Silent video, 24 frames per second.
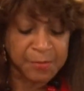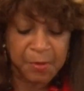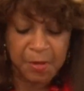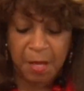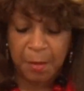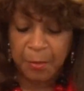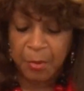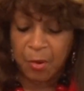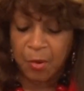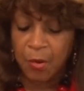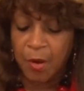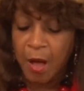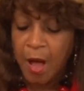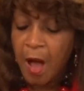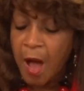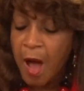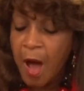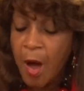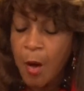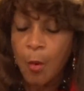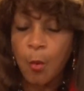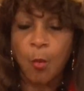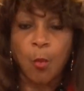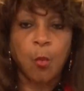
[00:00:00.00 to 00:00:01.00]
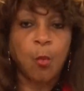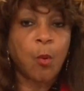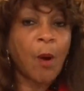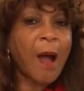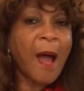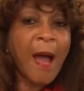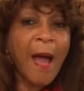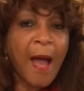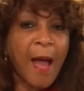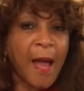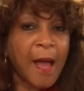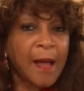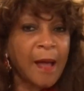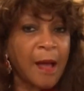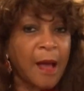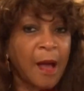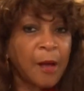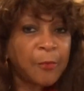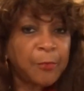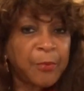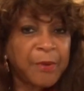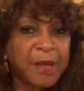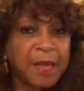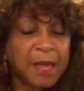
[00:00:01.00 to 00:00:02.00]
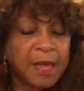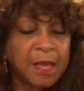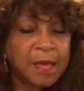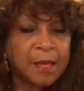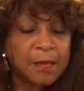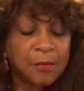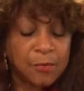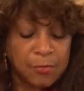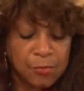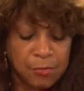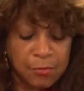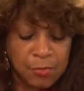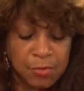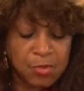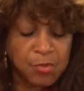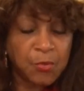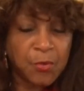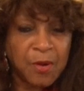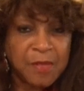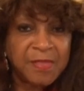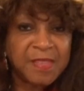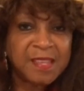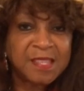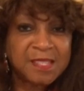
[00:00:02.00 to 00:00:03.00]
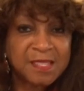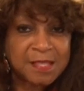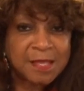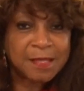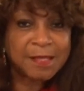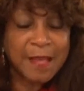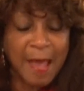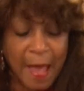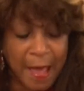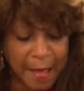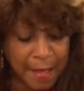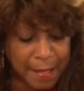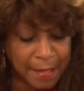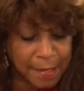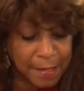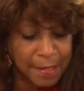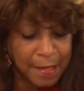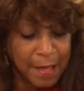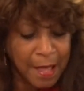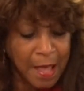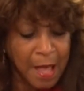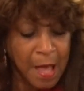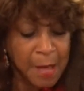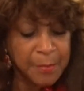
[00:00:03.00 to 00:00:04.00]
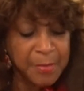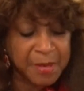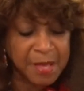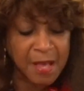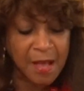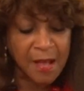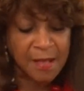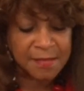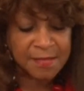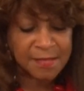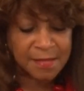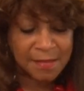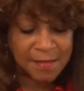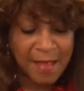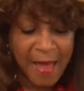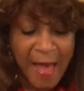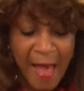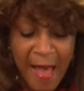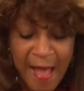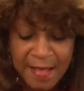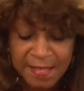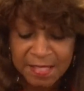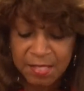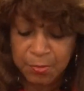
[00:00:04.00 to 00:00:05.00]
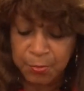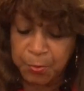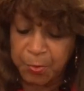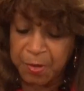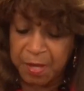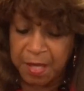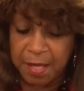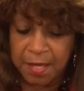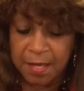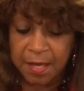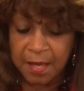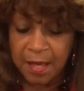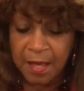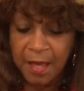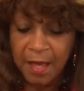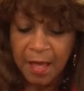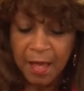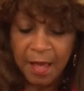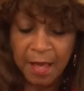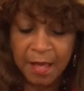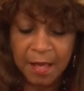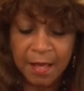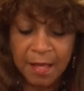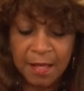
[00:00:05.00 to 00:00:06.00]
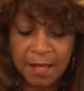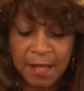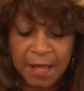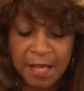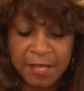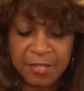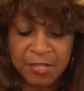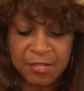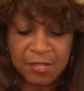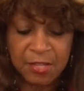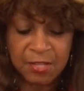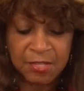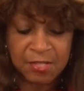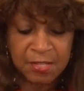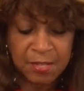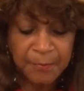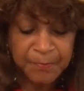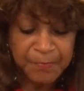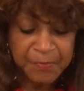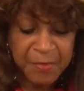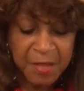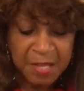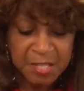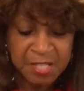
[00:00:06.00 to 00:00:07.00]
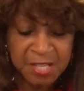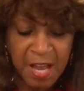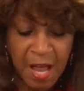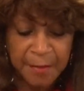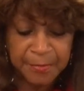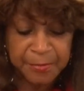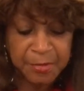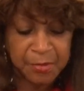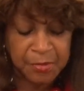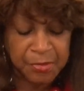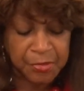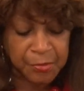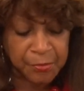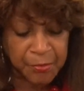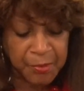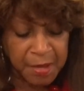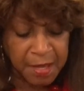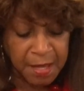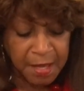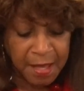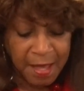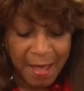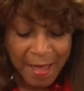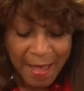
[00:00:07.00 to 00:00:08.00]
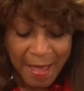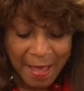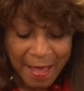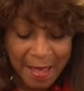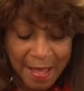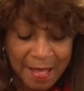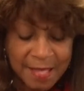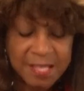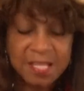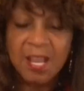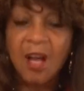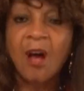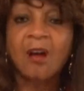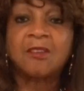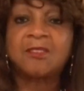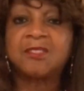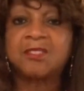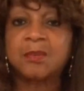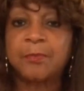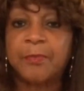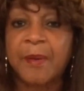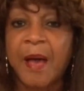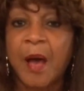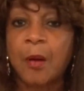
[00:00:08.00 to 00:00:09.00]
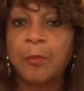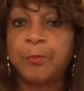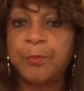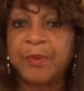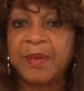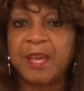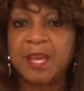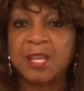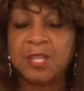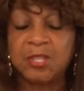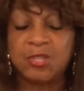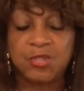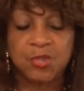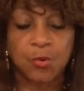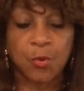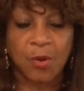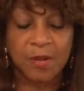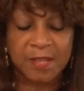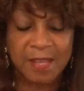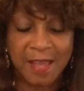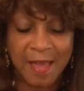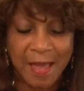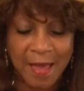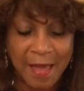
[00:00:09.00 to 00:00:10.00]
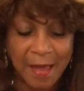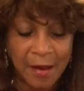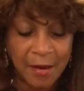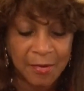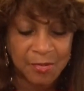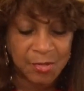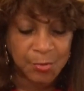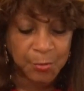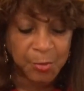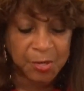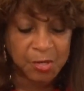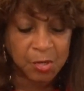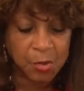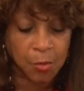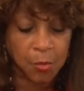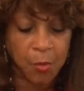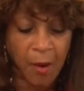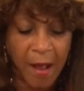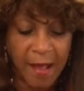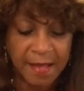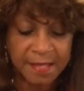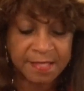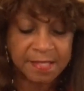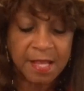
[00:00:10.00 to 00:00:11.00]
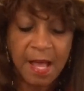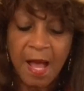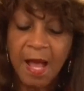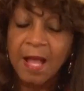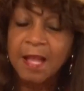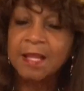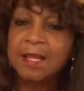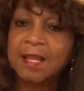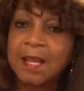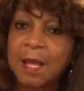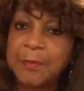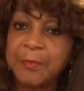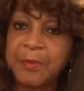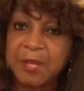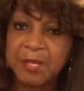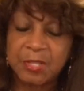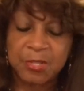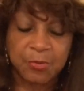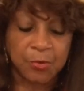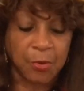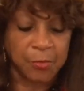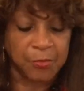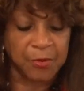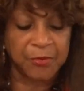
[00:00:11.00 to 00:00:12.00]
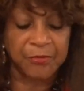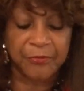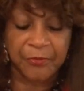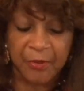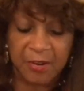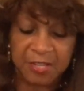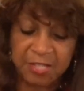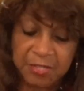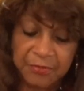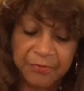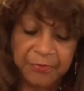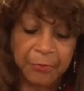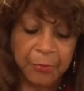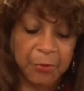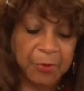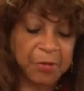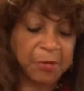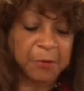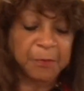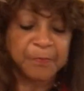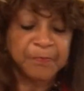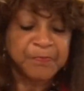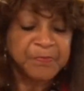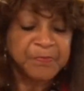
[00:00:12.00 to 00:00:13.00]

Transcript: week, I'm going, why are we doing this today? Because last week in Galatians chapter 3, it talks about being joint heirs with Christ. Let me do a refresher for you.